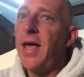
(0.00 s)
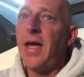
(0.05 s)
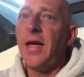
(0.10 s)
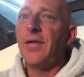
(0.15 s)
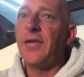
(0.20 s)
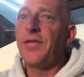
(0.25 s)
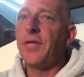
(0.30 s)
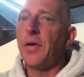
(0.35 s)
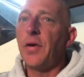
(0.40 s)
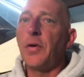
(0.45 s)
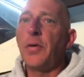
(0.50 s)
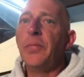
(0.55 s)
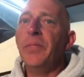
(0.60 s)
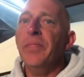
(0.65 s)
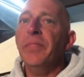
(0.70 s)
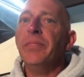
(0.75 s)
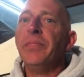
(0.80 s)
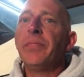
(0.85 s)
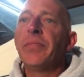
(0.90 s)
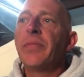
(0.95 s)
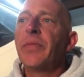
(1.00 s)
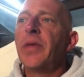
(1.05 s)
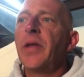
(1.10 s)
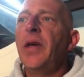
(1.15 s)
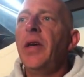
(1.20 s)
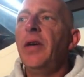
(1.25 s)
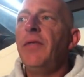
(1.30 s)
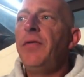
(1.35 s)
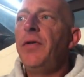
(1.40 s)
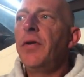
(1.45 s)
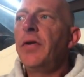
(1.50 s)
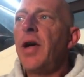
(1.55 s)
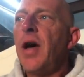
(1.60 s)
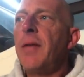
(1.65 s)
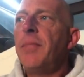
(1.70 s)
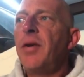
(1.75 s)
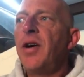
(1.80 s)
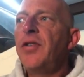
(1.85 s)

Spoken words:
And so if you're not